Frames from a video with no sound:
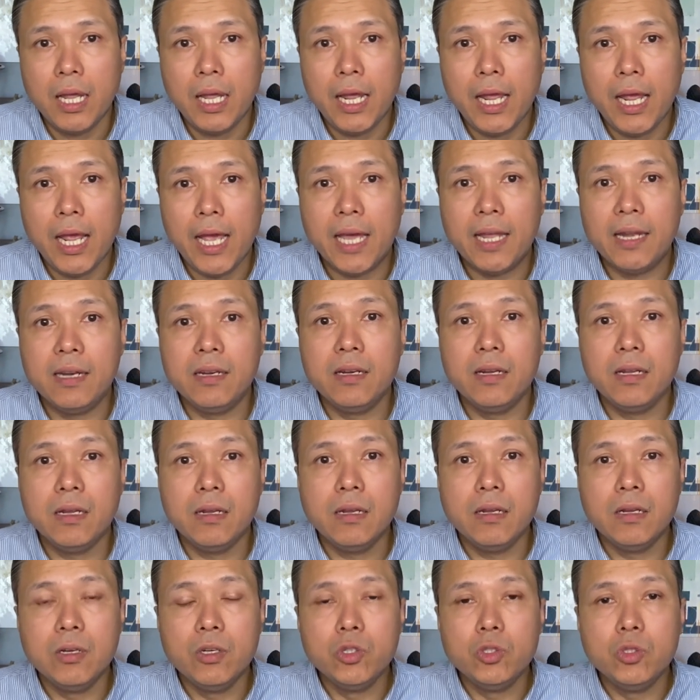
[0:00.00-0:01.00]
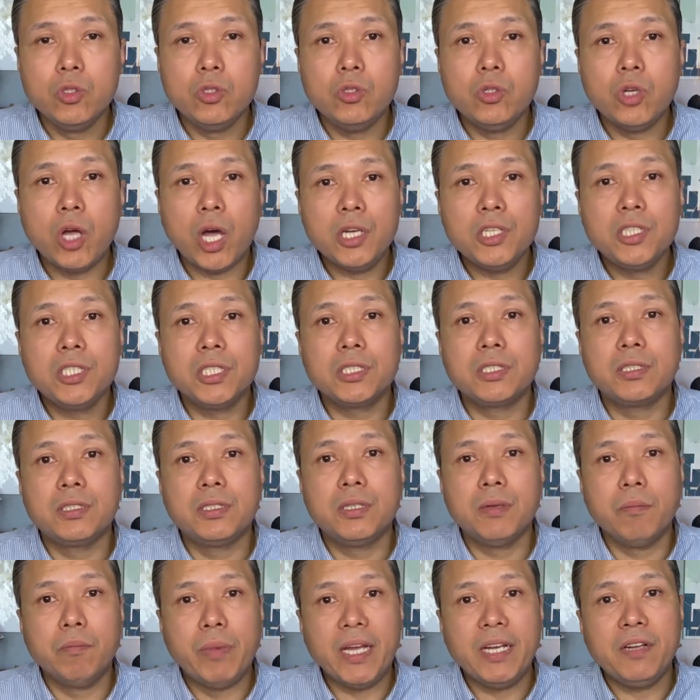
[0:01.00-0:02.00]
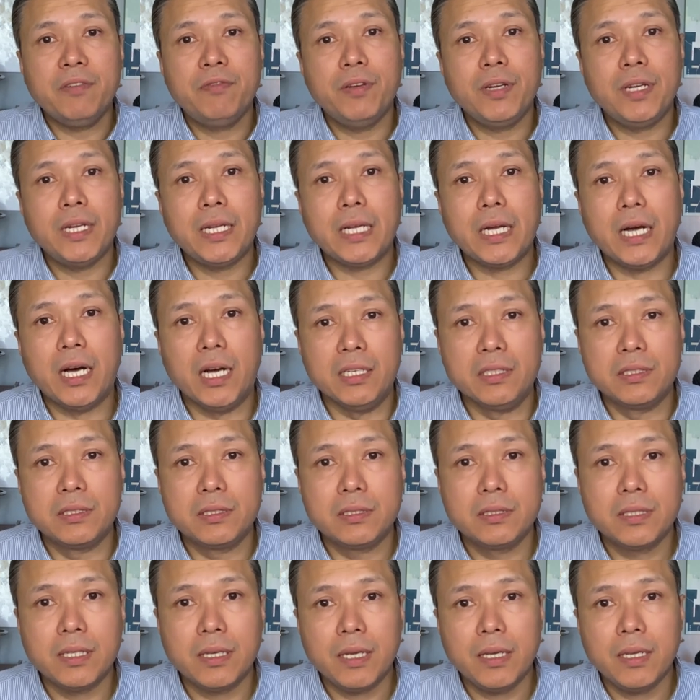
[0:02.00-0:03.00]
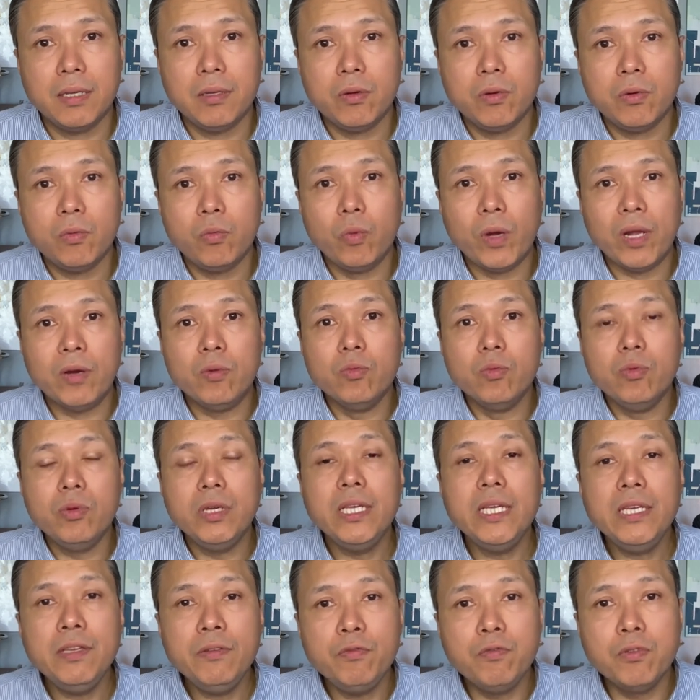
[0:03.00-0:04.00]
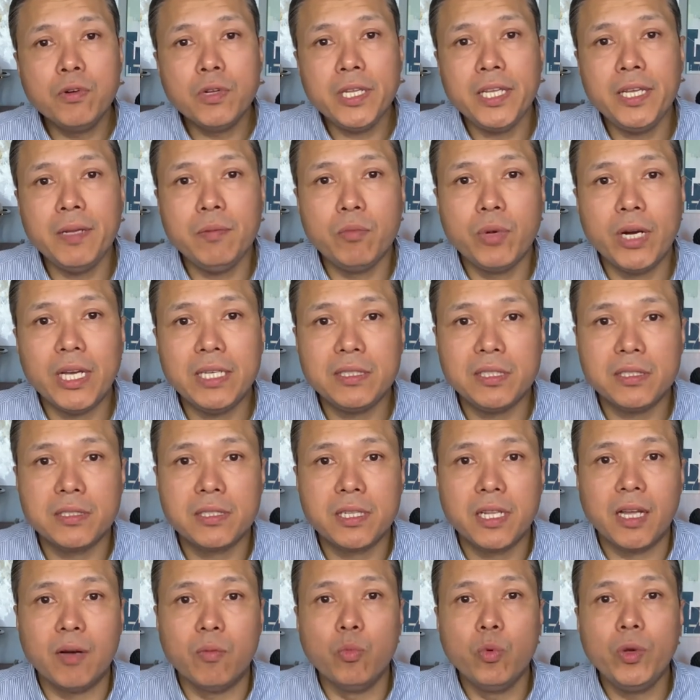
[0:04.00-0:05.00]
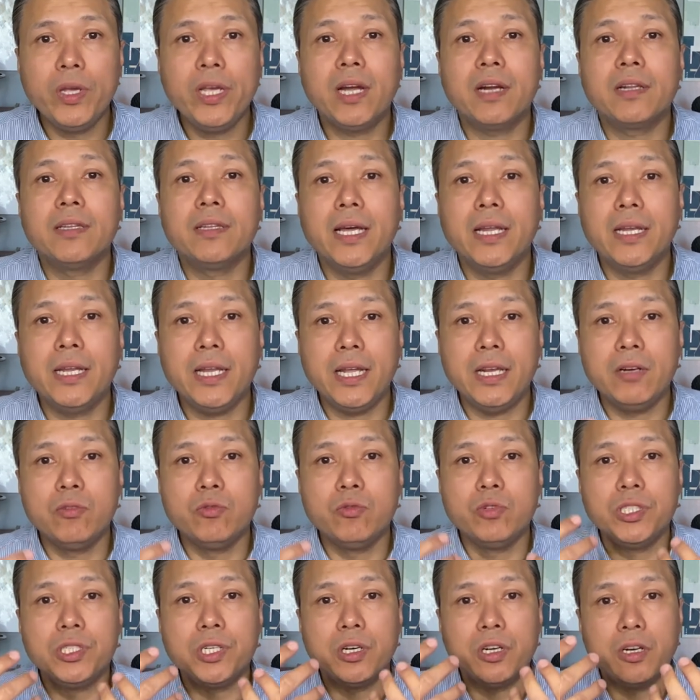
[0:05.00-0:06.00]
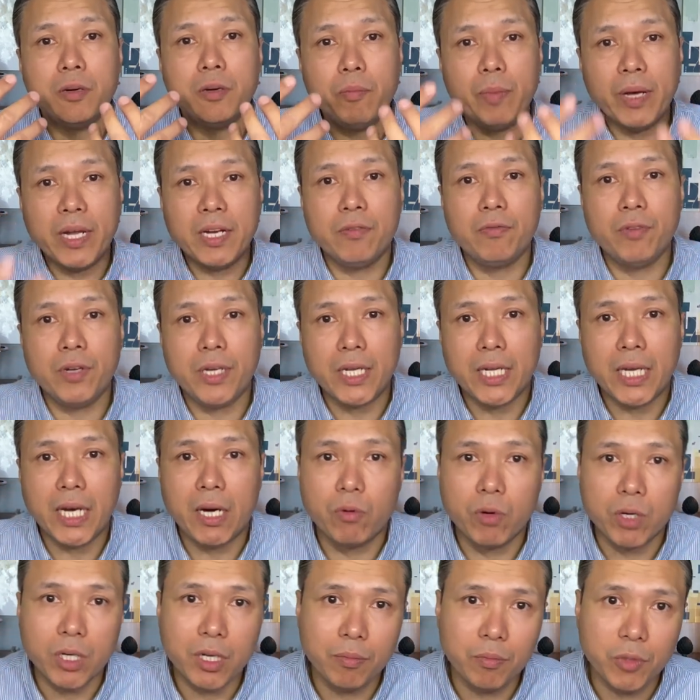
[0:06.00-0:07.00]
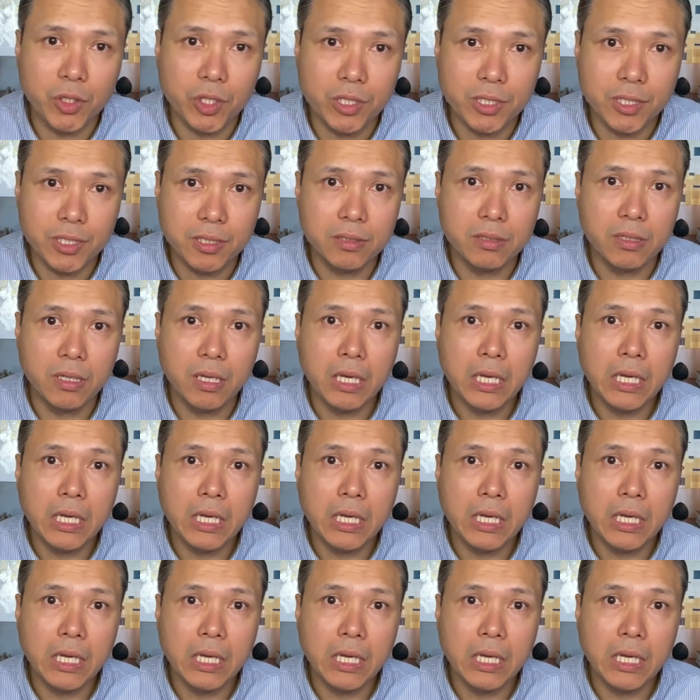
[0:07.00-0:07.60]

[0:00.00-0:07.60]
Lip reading: And not just benefiting us, when we fully embrace Islam, we are then in return benefiting our communities.